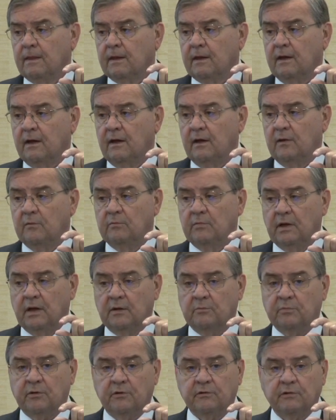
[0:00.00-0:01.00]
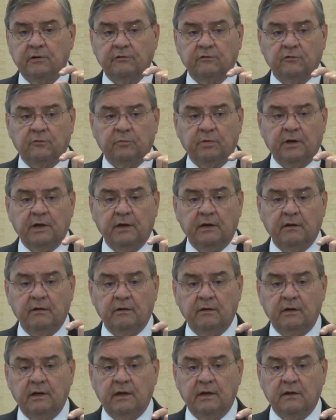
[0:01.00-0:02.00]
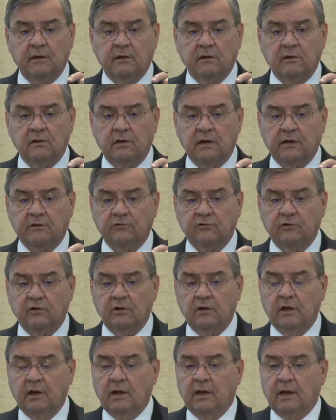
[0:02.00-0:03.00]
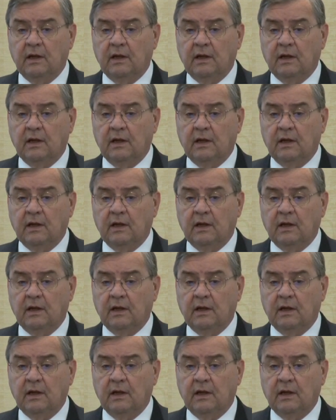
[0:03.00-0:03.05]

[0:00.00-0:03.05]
come and participate in the data collection.